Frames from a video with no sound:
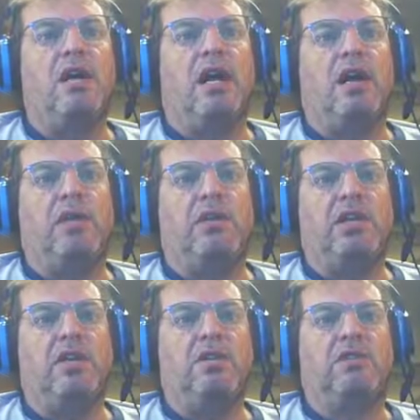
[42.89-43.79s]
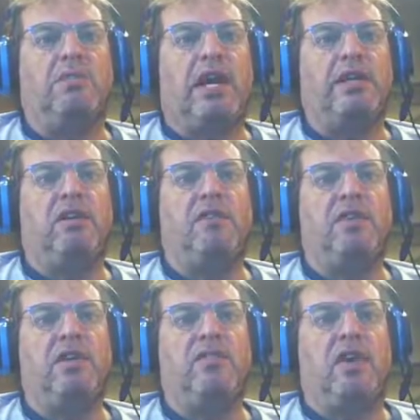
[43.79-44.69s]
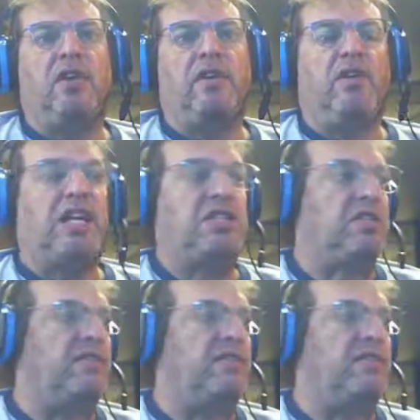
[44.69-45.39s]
What I want you to do is come down here. Hopefully you've already watched